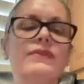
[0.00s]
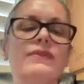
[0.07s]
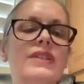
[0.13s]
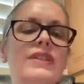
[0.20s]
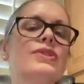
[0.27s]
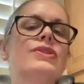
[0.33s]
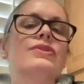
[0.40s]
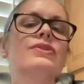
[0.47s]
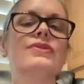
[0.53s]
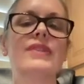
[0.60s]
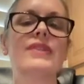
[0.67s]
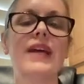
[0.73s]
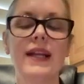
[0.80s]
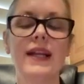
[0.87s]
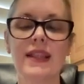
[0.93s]
issues
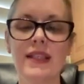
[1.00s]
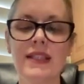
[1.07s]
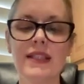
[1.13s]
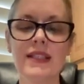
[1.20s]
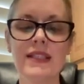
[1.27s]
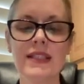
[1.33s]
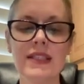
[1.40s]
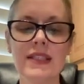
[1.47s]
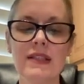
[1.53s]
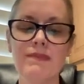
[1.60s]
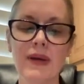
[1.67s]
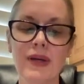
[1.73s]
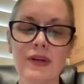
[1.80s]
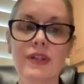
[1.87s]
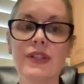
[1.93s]
that I think need
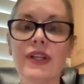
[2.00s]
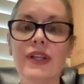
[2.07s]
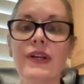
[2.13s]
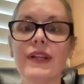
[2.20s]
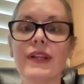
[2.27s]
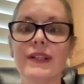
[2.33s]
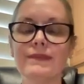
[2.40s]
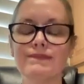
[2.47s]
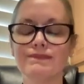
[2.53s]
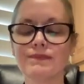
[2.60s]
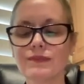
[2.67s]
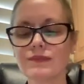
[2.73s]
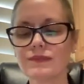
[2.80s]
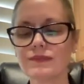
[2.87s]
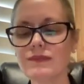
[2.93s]
better clarity.
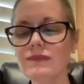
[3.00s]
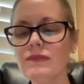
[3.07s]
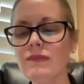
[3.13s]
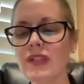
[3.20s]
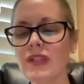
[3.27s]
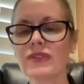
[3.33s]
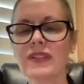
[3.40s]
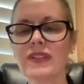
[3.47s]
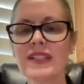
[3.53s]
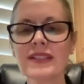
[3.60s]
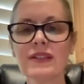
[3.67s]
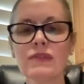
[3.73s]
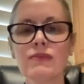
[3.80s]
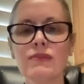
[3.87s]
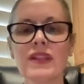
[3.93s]
So that's
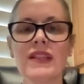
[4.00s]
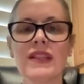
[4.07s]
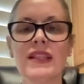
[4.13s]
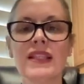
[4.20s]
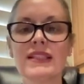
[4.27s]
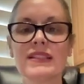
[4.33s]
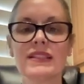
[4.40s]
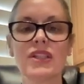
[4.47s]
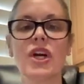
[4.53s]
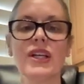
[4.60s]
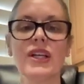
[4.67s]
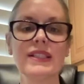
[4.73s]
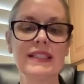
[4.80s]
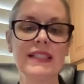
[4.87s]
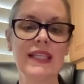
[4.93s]
kind of what this
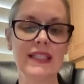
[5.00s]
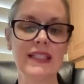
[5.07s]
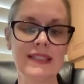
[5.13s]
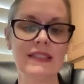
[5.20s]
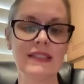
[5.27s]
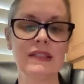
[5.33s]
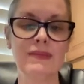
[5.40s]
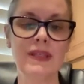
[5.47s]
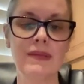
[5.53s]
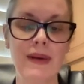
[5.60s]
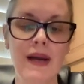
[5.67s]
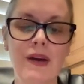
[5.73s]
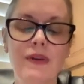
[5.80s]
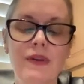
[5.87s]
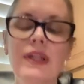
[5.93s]
talk today is going to be
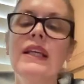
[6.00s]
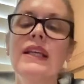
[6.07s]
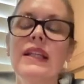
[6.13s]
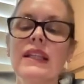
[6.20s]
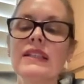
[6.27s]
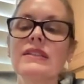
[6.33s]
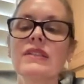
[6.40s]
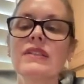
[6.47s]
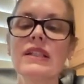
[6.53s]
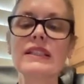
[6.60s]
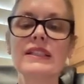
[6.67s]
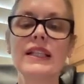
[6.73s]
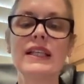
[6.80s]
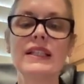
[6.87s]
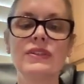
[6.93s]
about. This talk
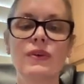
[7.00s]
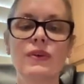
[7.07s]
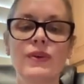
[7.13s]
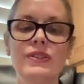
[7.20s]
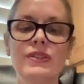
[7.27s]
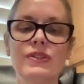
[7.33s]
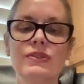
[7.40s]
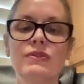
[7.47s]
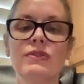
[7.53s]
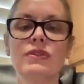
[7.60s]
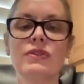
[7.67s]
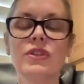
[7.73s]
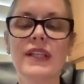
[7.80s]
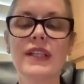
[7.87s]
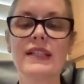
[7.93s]
today is going to
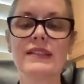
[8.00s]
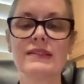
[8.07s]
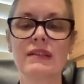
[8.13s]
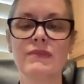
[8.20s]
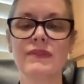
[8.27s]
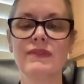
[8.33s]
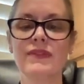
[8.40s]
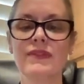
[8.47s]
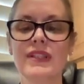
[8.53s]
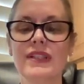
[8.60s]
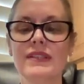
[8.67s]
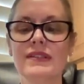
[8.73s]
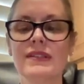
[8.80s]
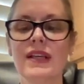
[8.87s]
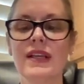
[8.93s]
look at some of these,